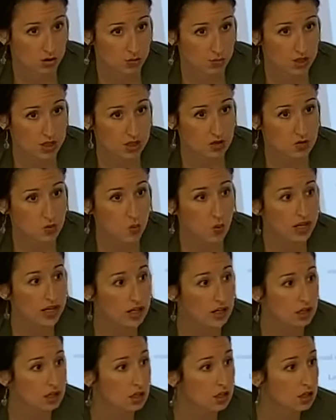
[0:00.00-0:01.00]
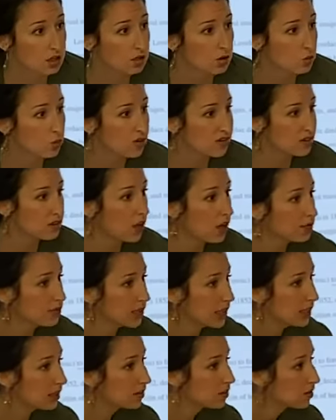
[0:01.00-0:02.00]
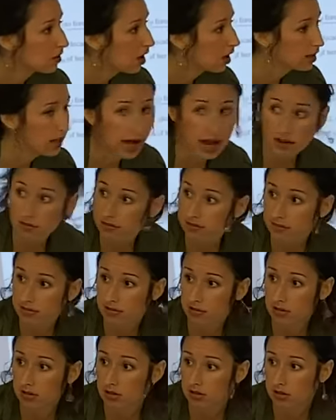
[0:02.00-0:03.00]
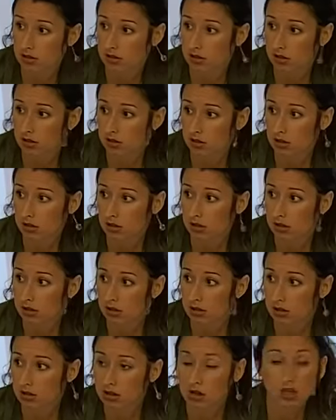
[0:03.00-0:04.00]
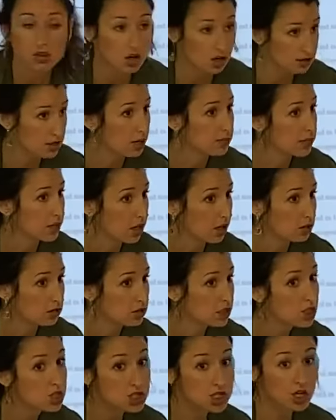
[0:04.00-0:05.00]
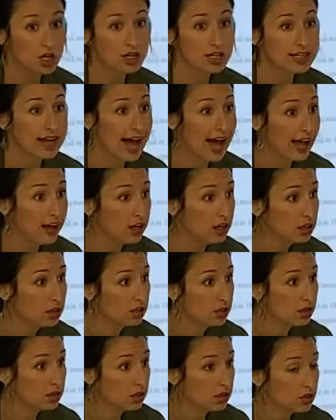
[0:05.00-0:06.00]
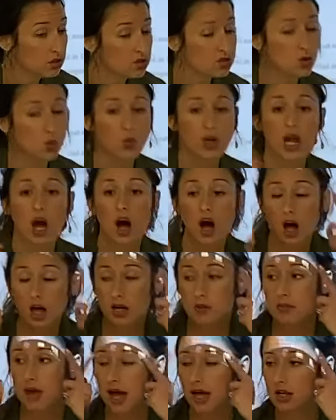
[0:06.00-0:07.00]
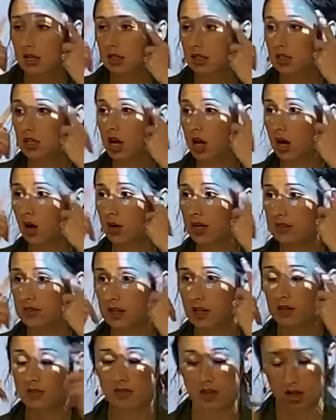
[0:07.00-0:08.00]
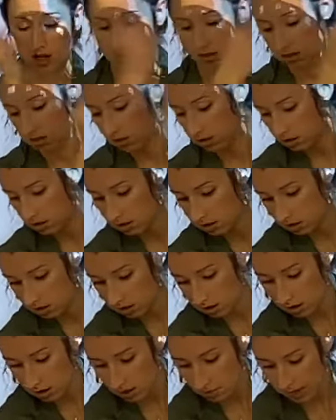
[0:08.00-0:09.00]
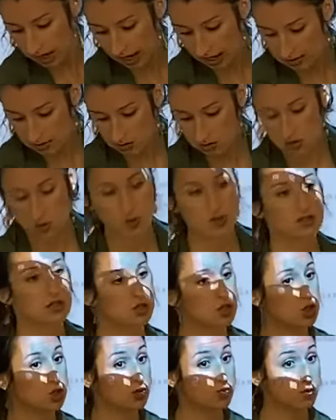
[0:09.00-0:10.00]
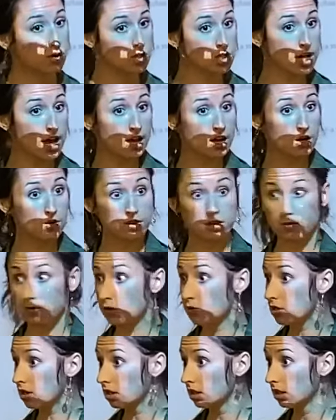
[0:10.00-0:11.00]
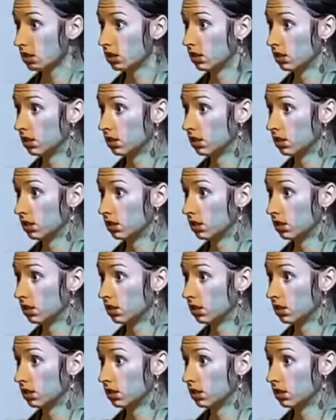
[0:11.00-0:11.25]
Because when was Lovelace alive? A long time ago. Did she already die? So we automatically know it's in the past. So is it to foreshadow in the future?